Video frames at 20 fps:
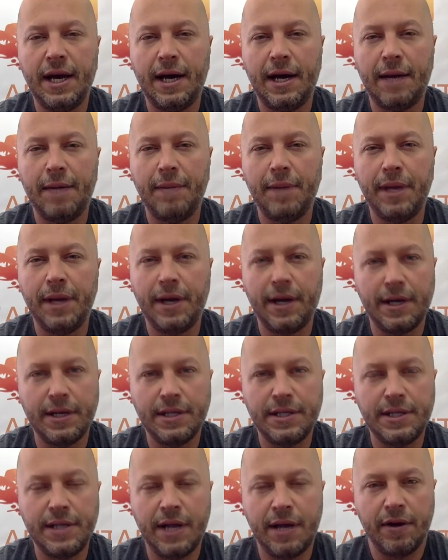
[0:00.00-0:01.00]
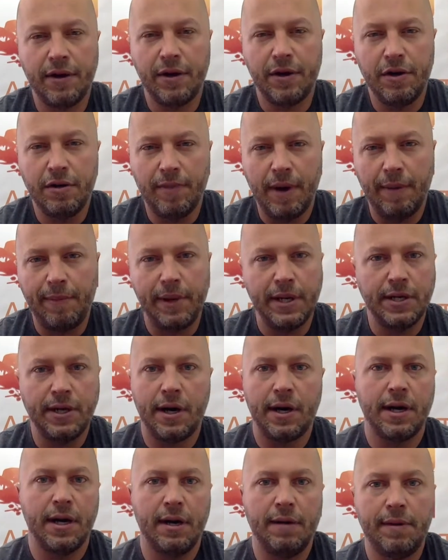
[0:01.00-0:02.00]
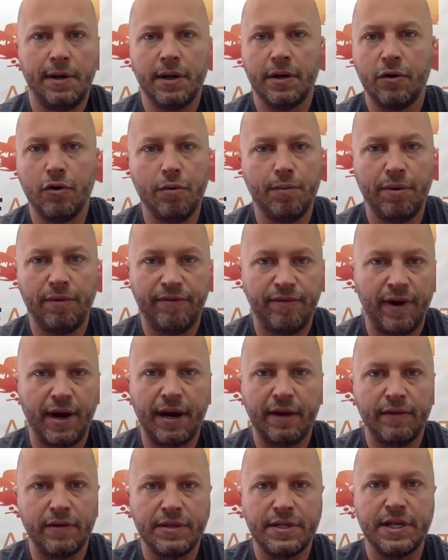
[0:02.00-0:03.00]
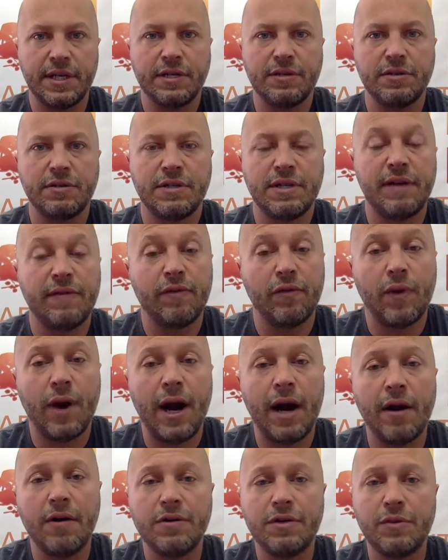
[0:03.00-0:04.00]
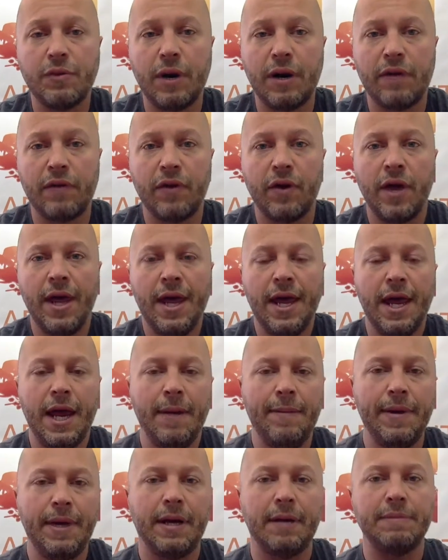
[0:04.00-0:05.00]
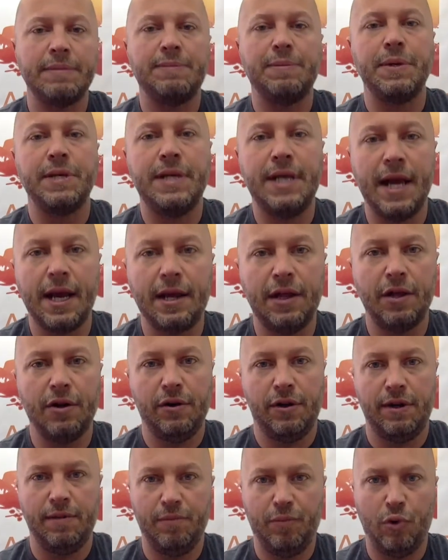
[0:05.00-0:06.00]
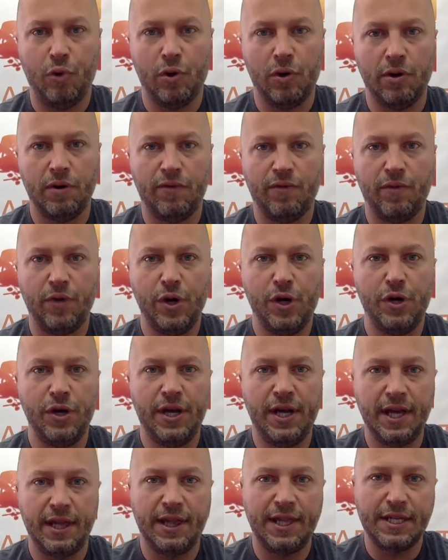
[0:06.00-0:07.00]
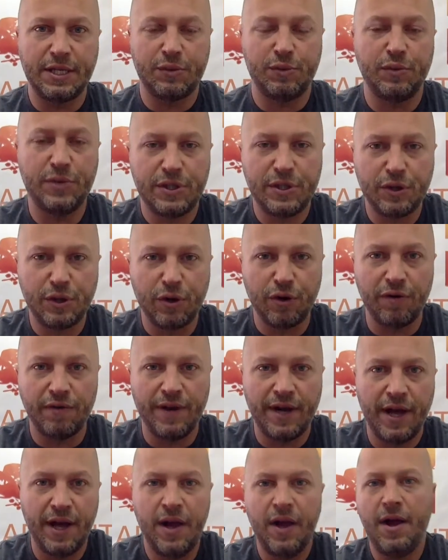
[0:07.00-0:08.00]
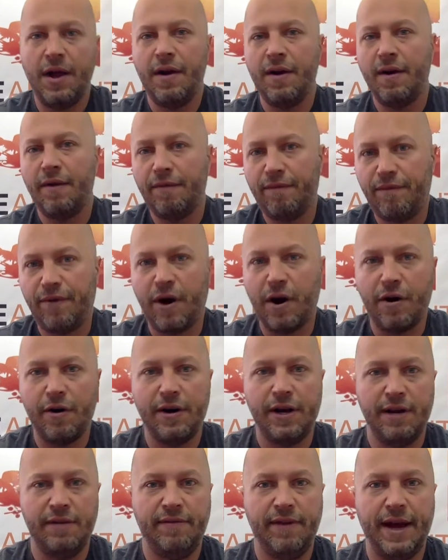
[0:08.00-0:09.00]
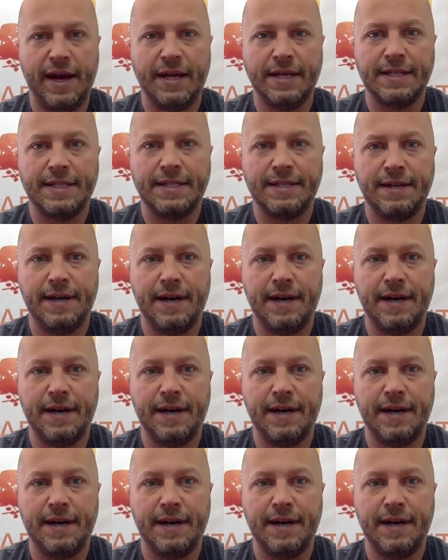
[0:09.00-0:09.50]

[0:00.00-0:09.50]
because now you might be talking about a group of 5 or 6 or 7 riders or whatever, it becomes particularly important for you to get this reserved far in advance.